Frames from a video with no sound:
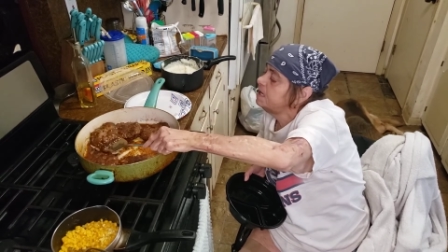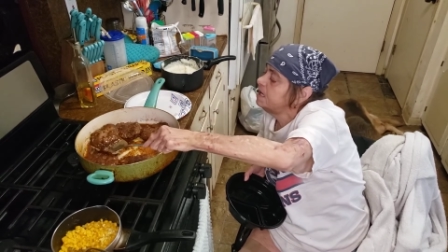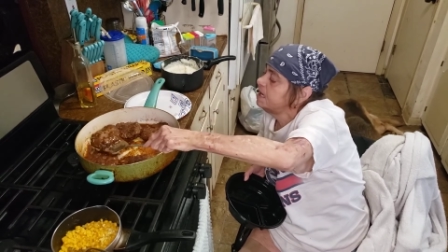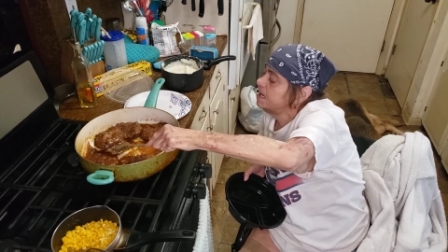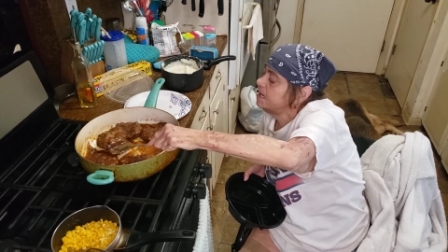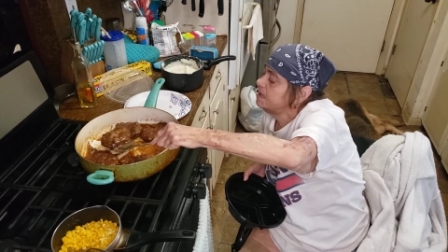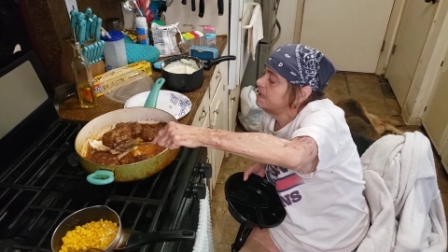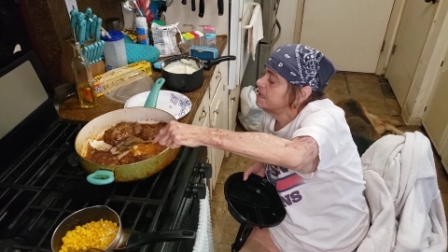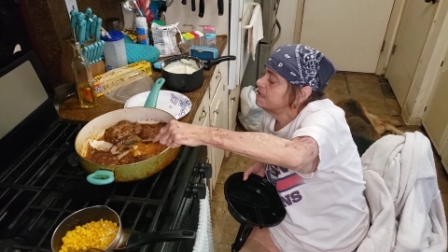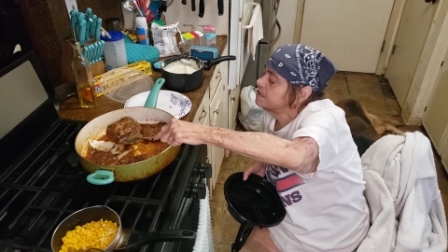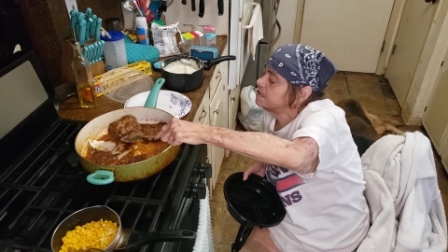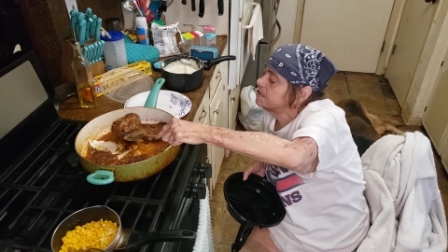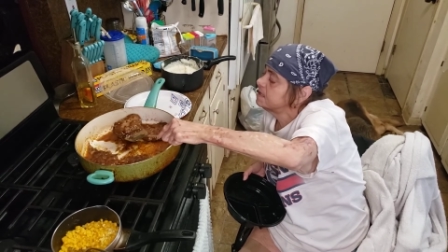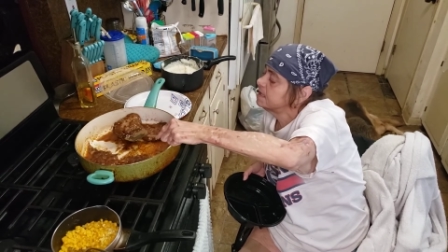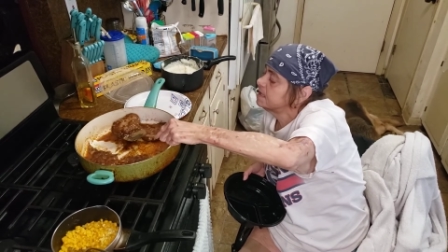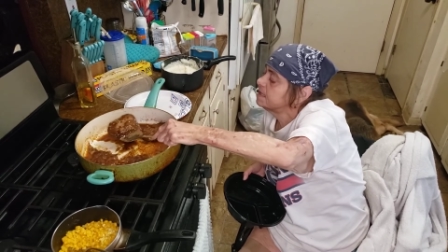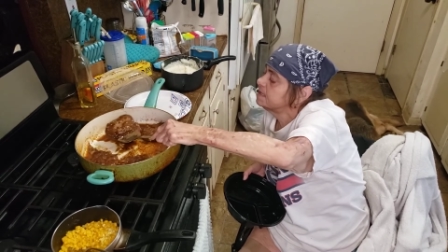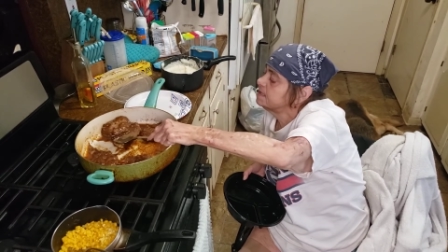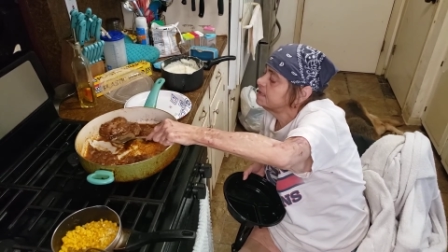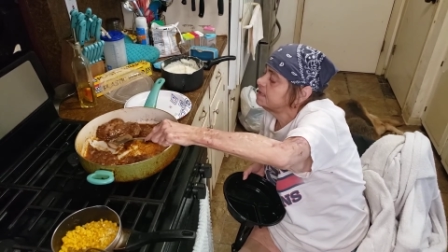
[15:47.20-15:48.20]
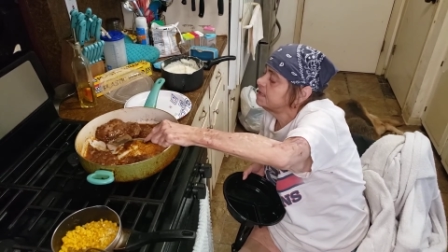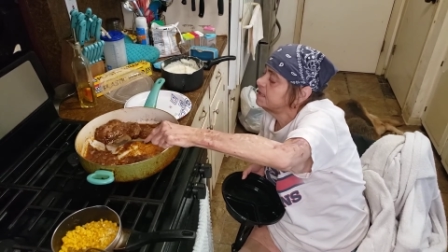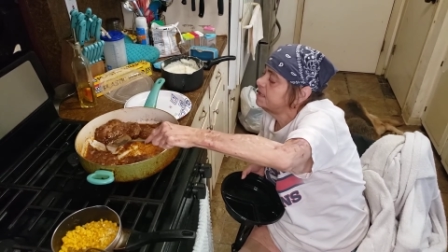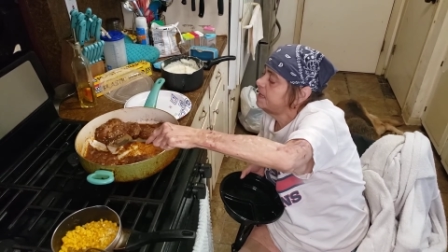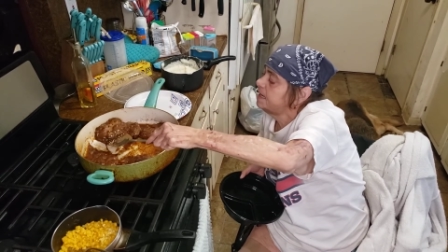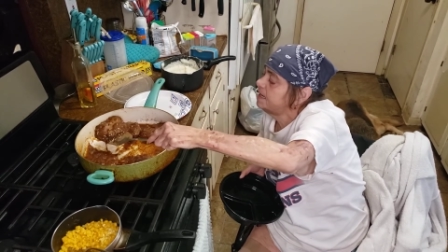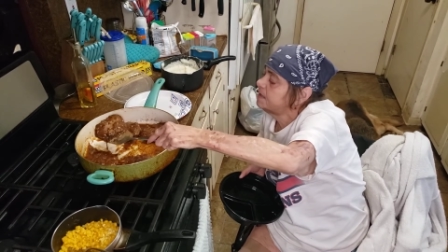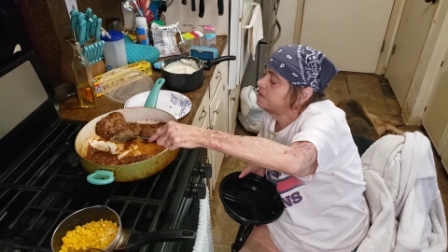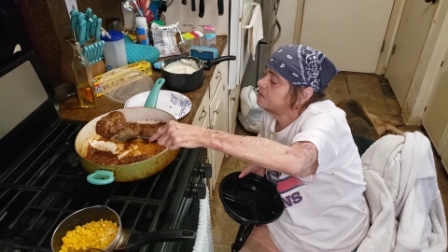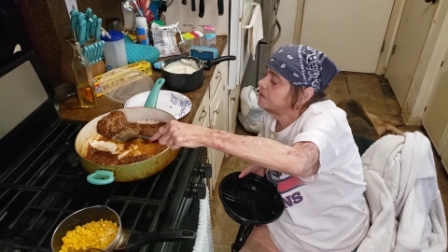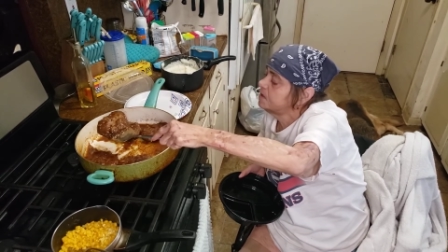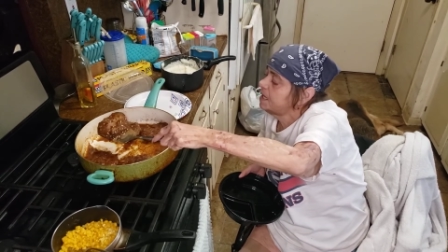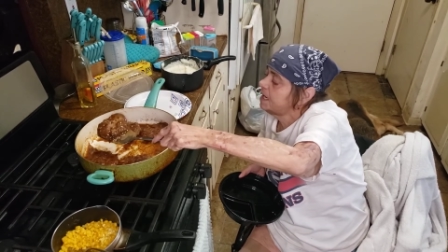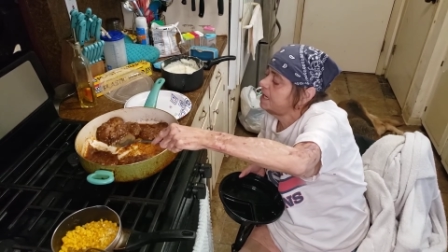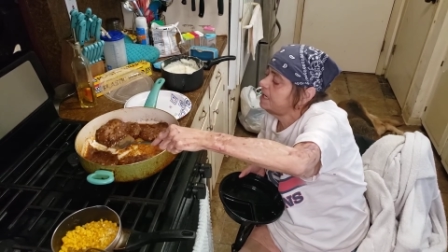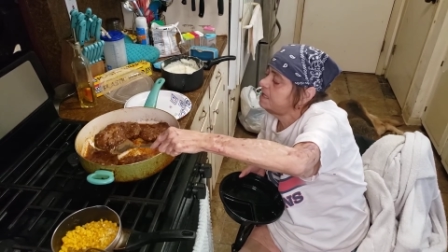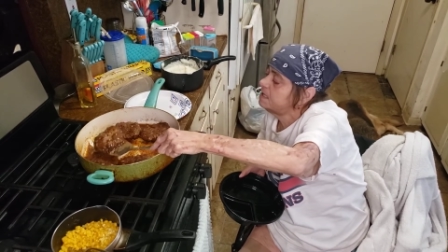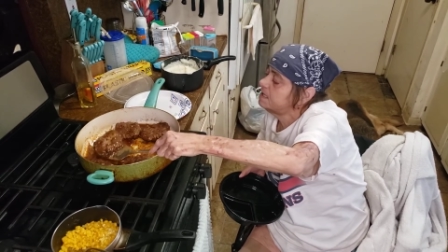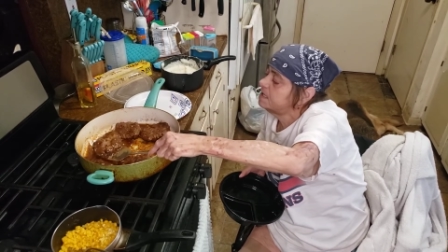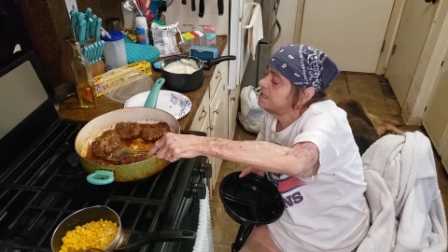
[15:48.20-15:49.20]
And that's, like I said, how
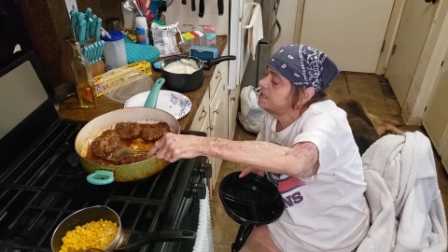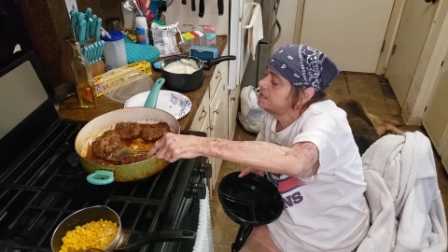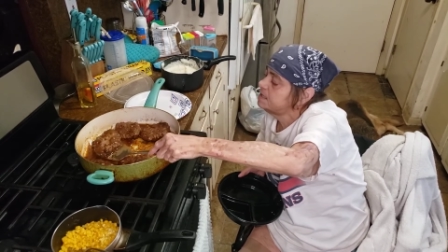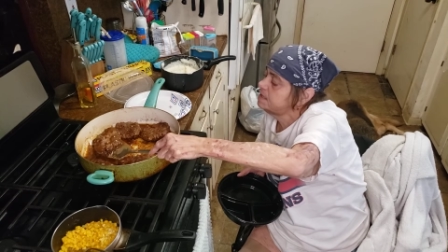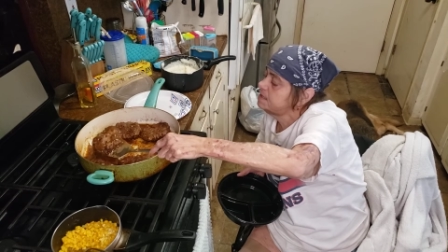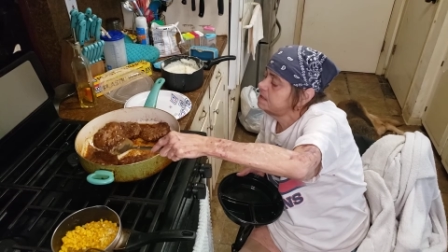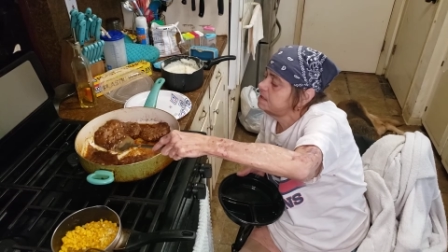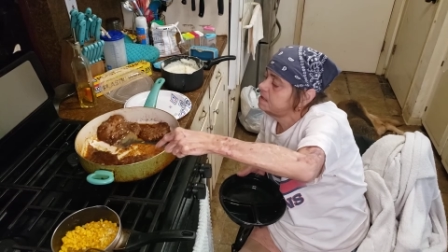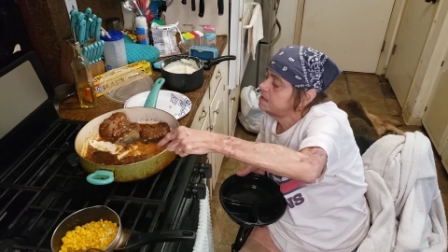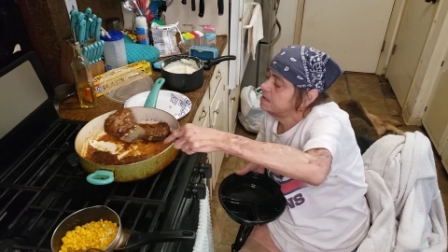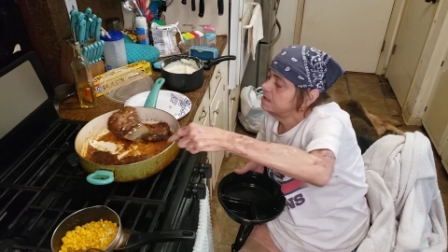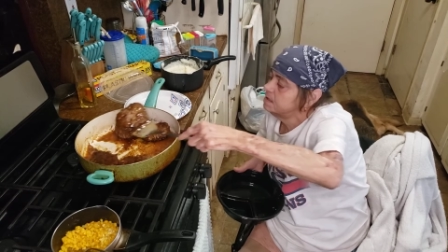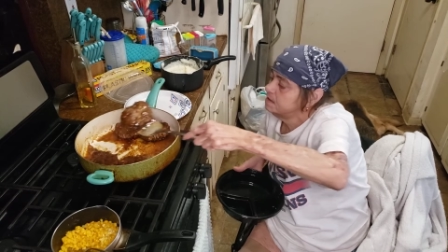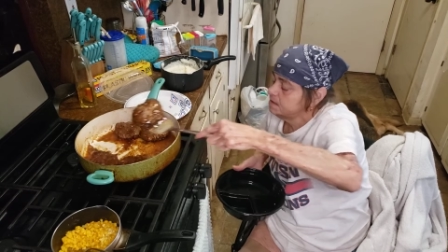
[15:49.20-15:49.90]
Katie likes it.